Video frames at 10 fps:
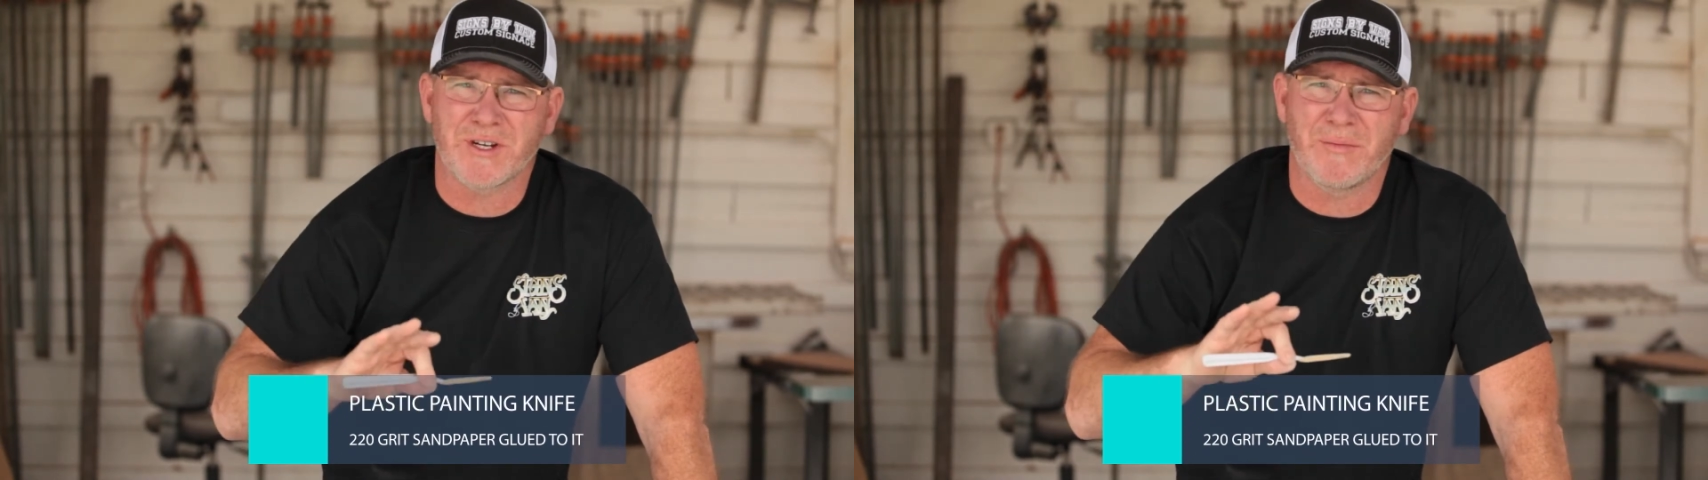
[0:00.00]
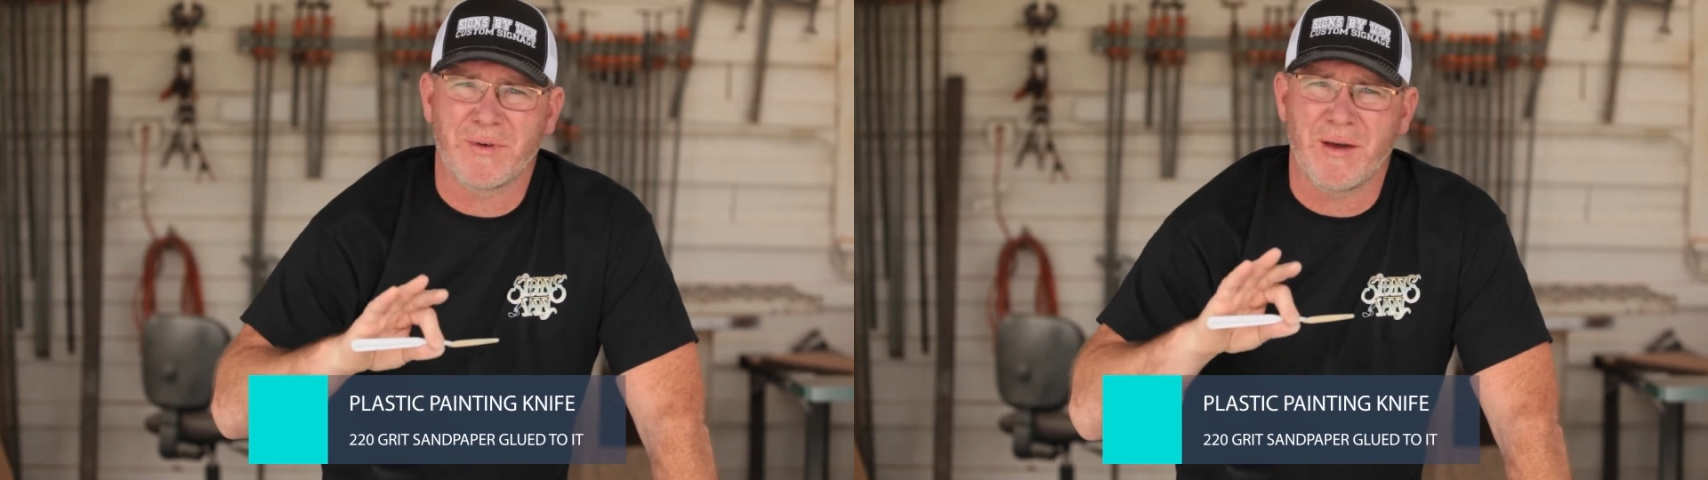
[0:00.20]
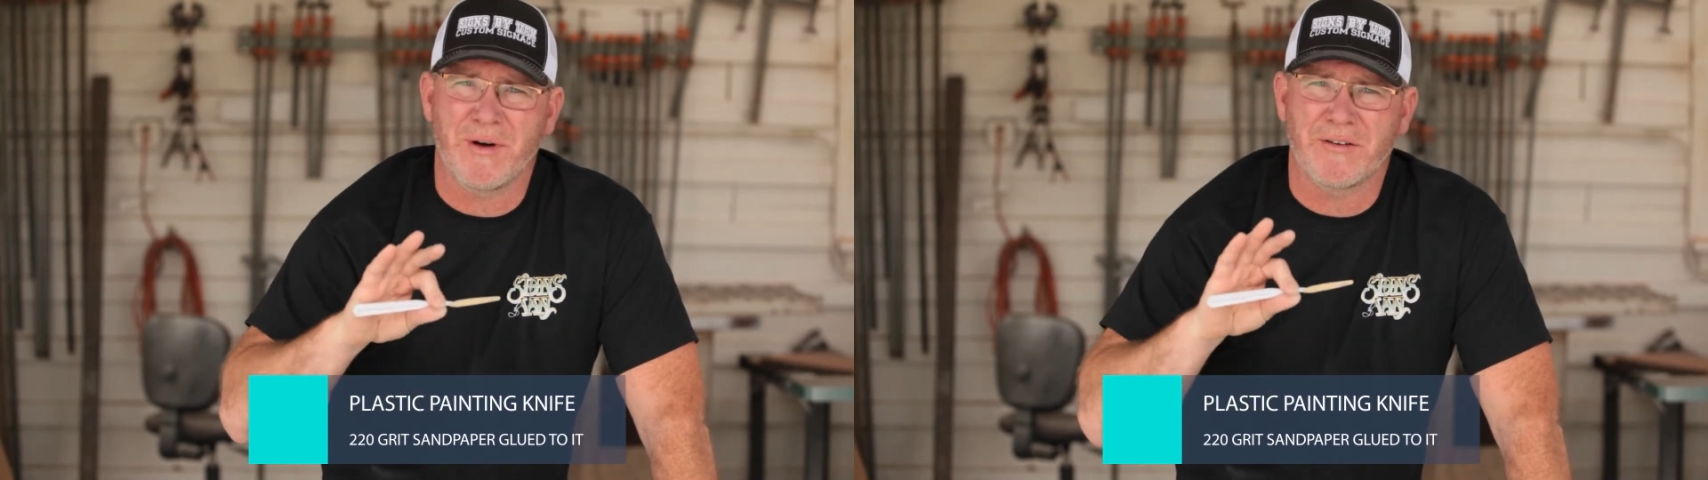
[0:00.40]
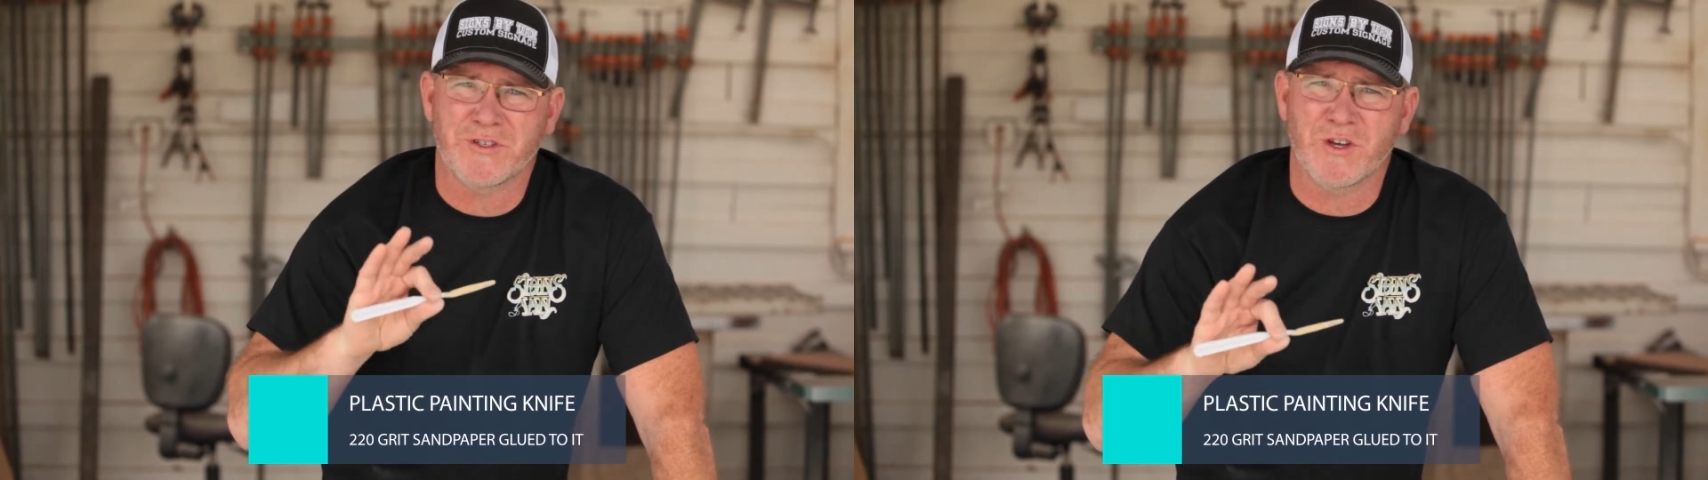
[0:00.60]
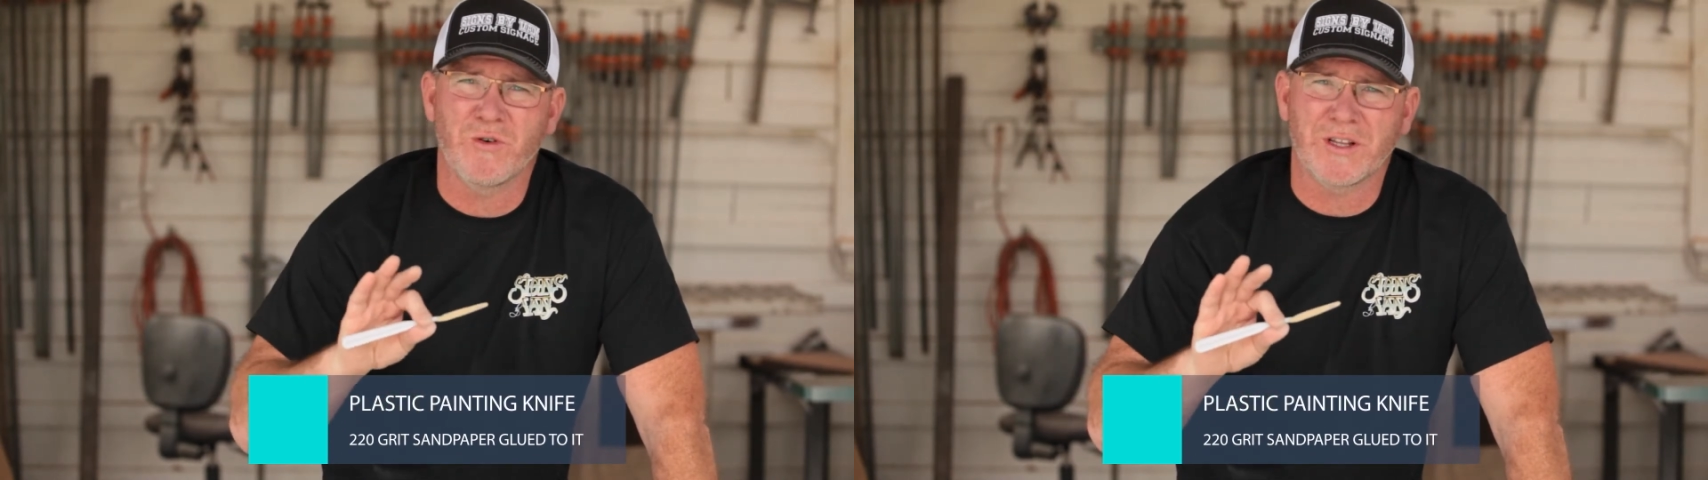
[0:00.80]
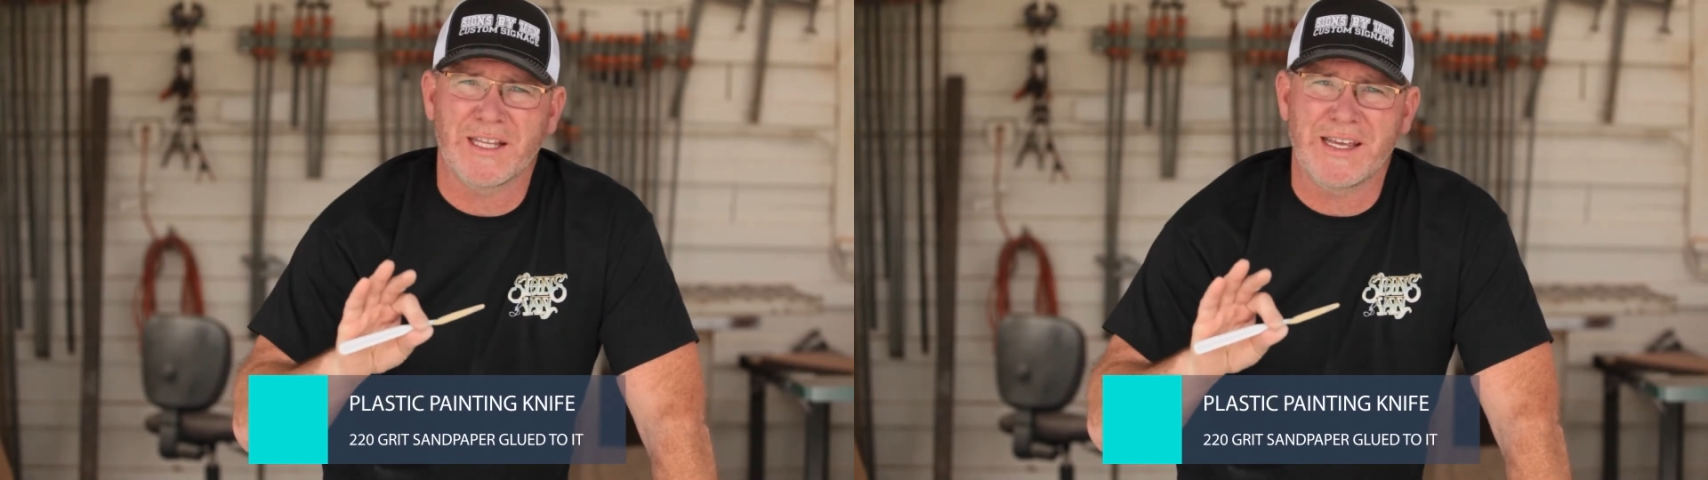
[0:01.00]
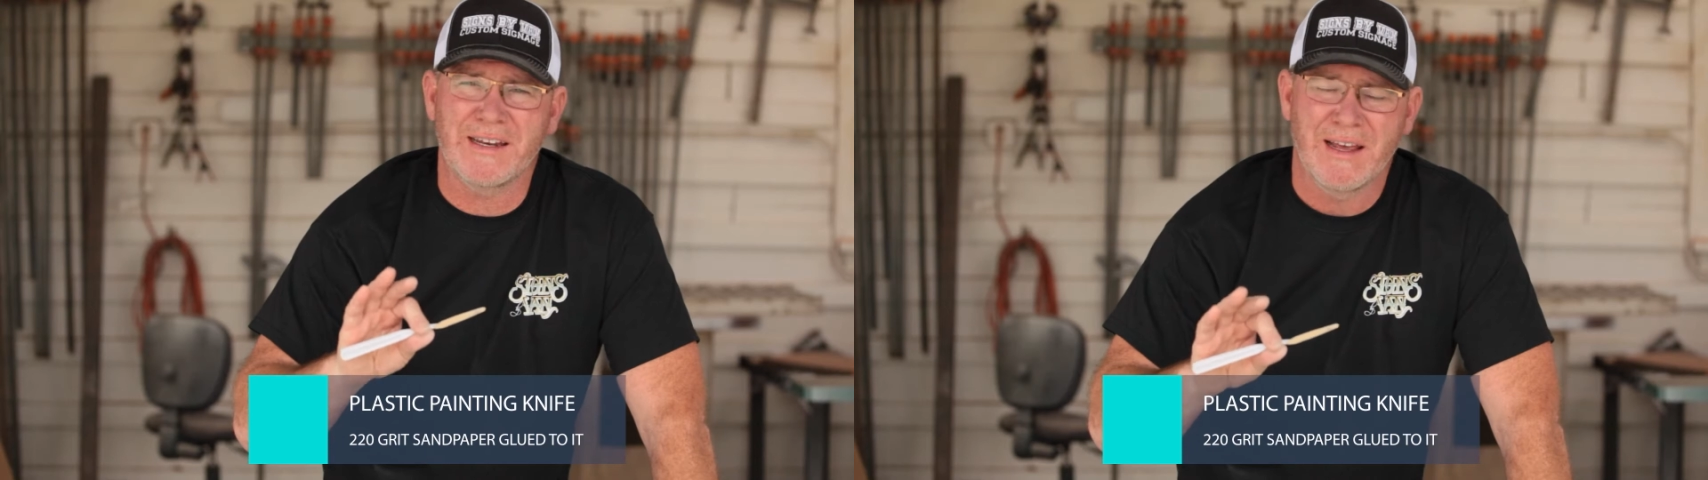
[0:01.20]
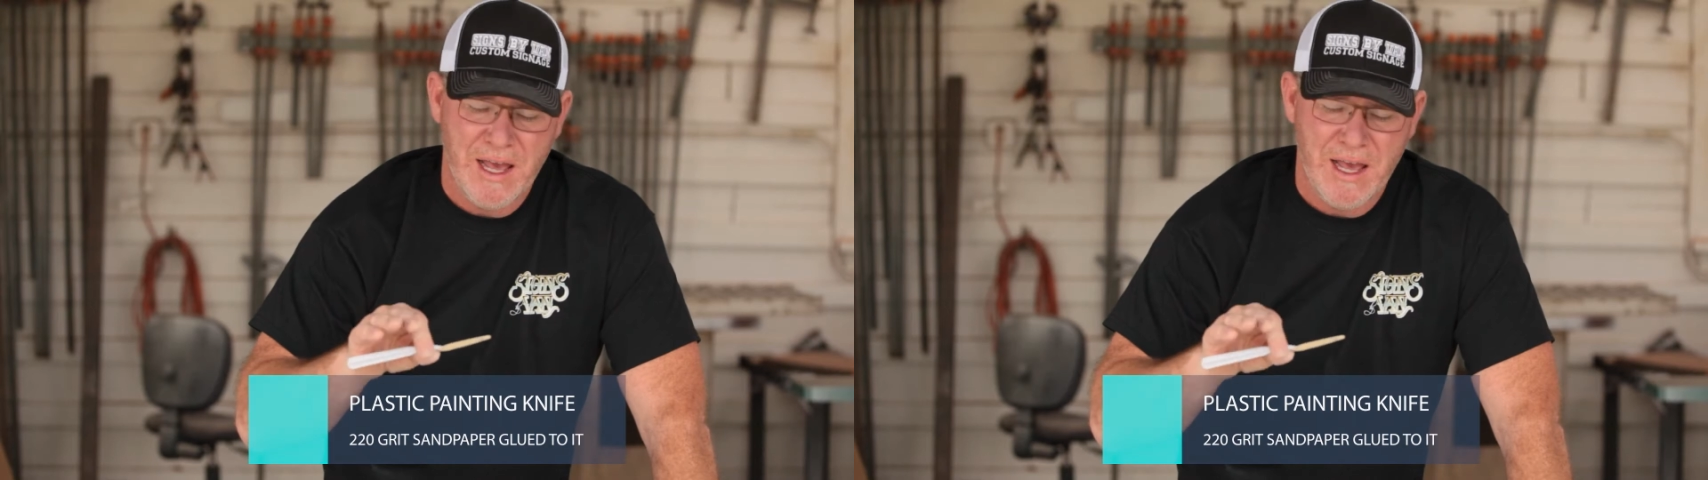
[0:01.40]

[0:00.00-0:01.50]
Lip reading: job came off so clean.